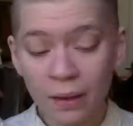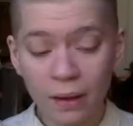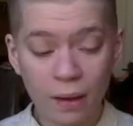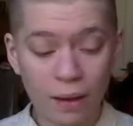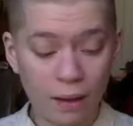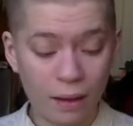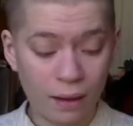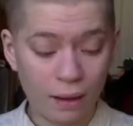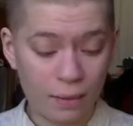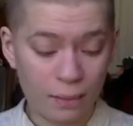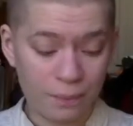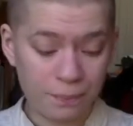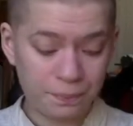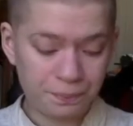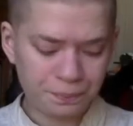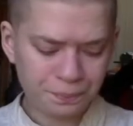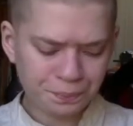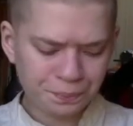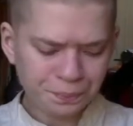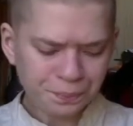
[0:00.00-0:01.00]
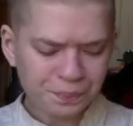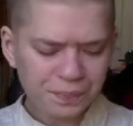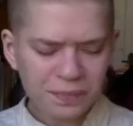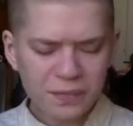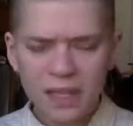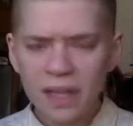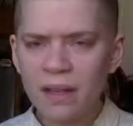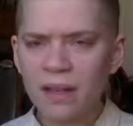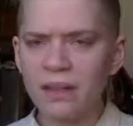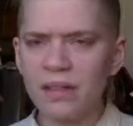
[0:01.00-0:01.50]
um,
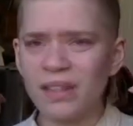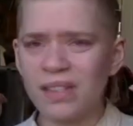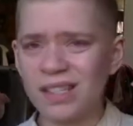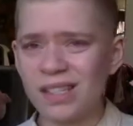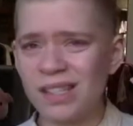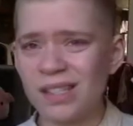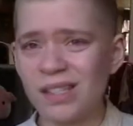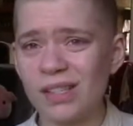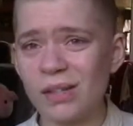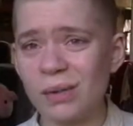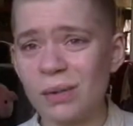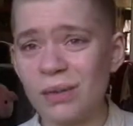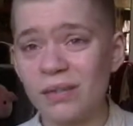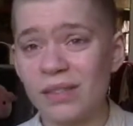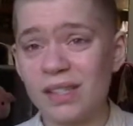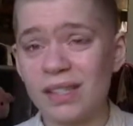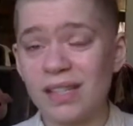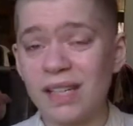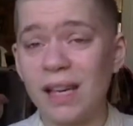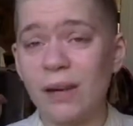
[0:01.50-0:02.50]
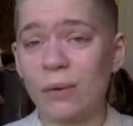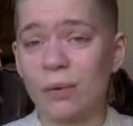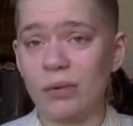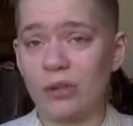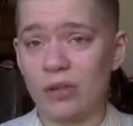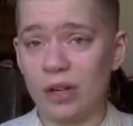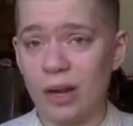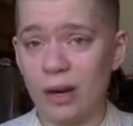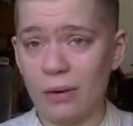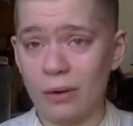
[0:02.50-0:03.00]
this is a stone of the sacral
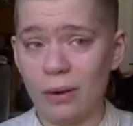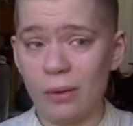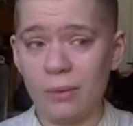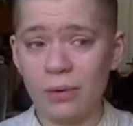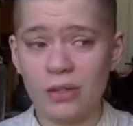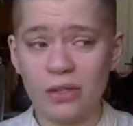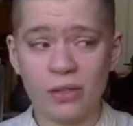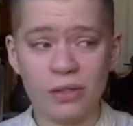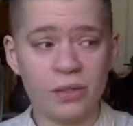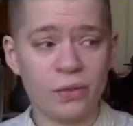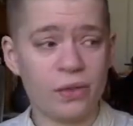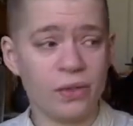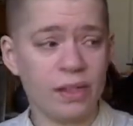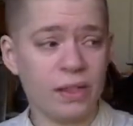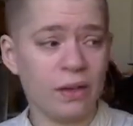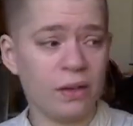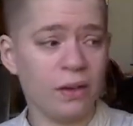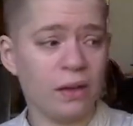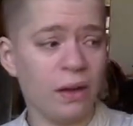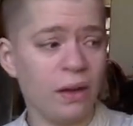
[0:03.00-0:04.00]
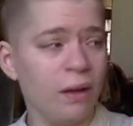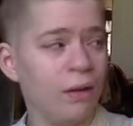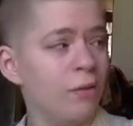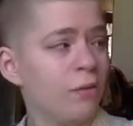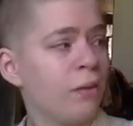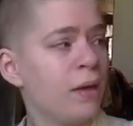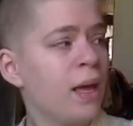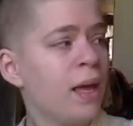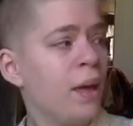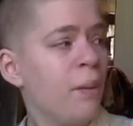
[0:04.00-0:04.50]
chakra, which is your center
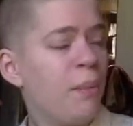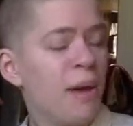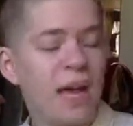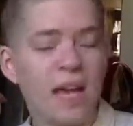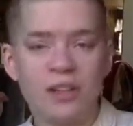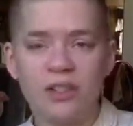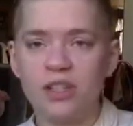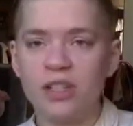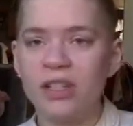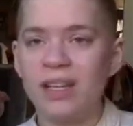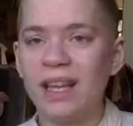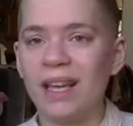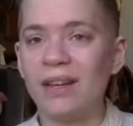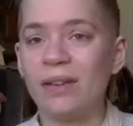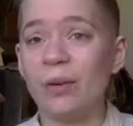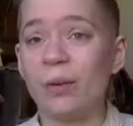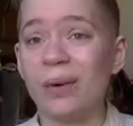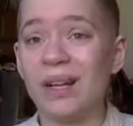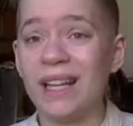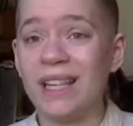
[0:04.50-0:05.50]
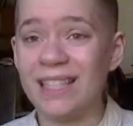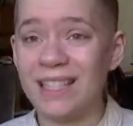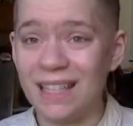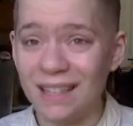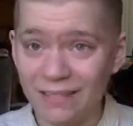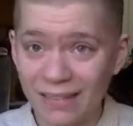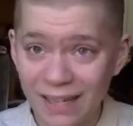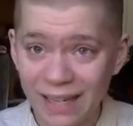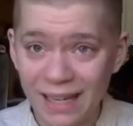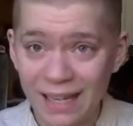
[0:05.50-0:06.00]
of passion and
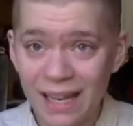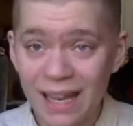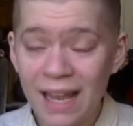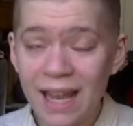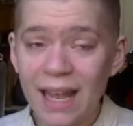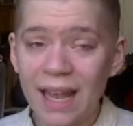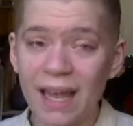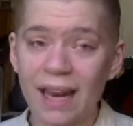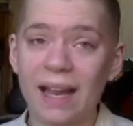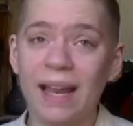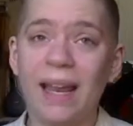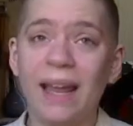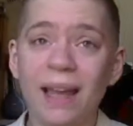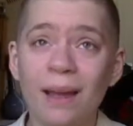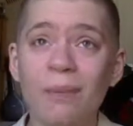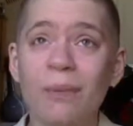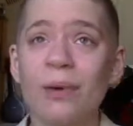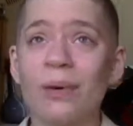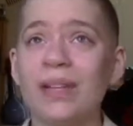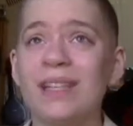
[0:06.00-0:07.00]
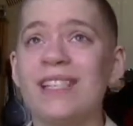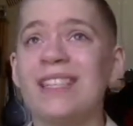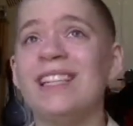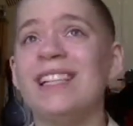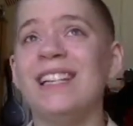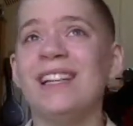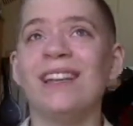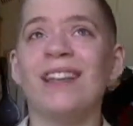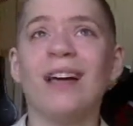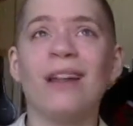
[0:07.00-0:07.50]
creativity. And I am going to
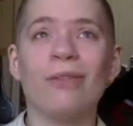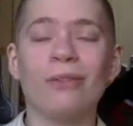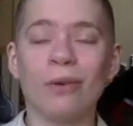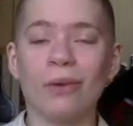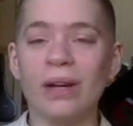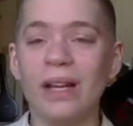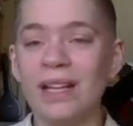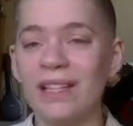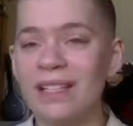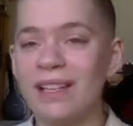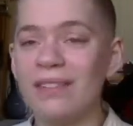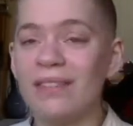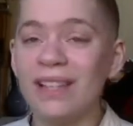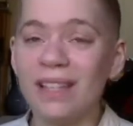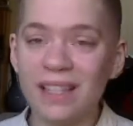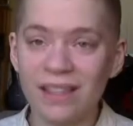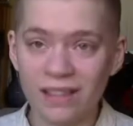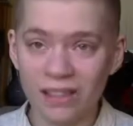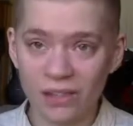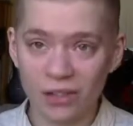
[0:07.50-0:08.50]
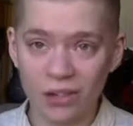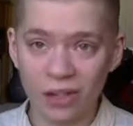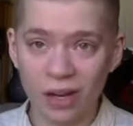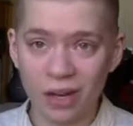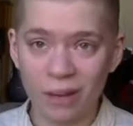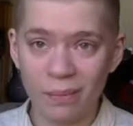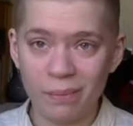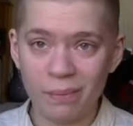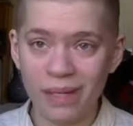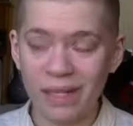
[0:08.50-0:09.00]
need a lot of creativity in this
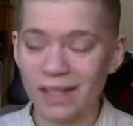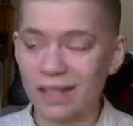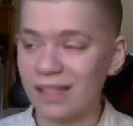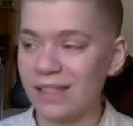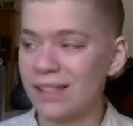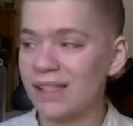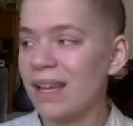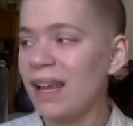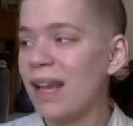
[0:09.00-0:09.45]
job because